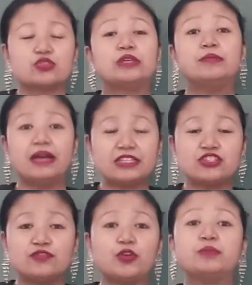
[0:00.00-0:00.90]
So
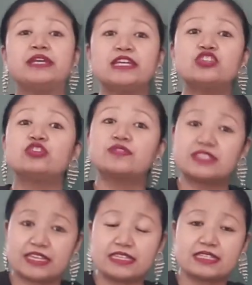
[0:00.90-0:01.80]
imagine, from the age of
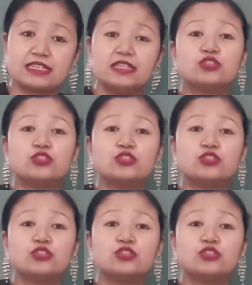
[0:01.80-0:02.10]
6